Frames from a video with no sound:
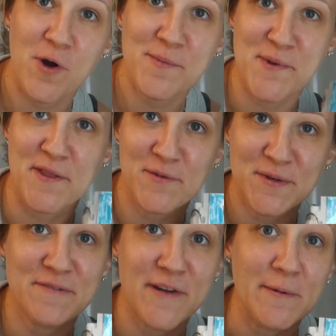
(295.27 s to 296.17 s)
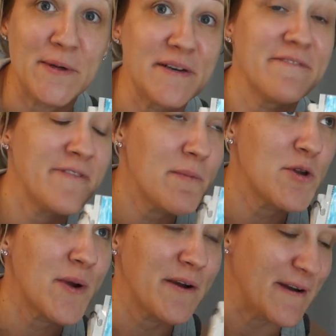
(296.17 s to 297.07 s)
1 month, we did
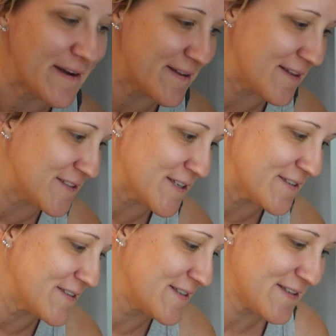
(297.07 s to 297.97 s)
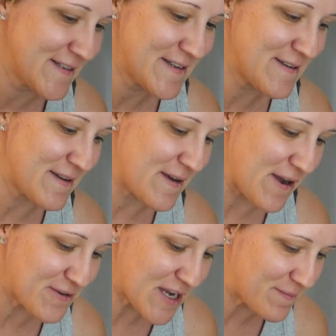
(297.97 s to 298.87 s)
February, and that's it.
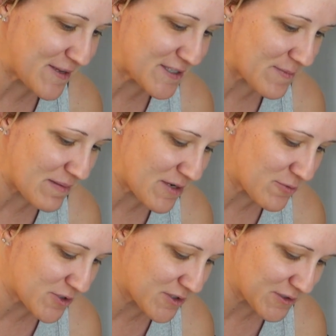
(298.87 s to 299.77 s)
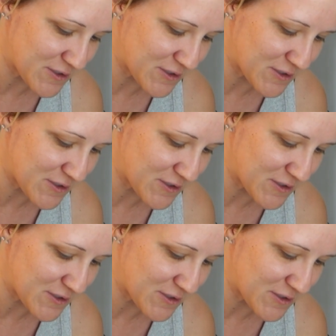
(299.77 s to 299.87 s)
I'll flip this. Maybe we'll